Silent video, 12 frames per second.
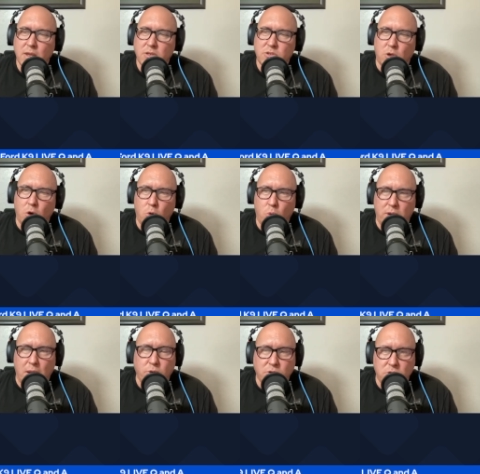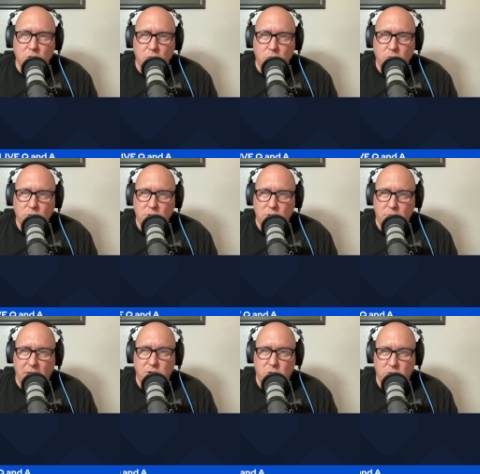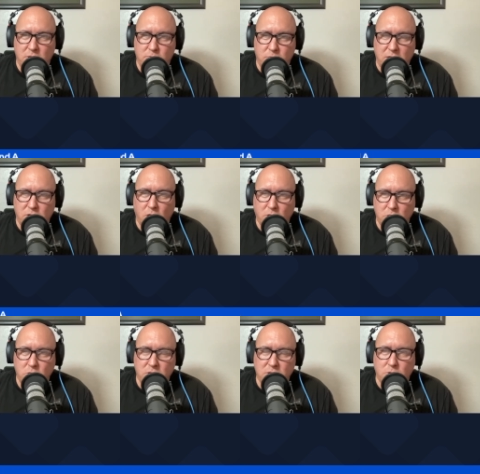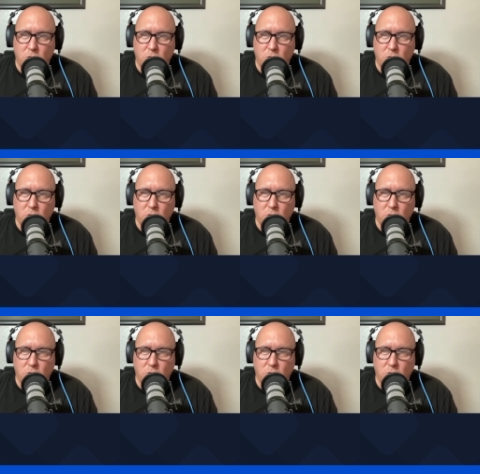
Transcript: So what I would do to make sure that my dog knew this,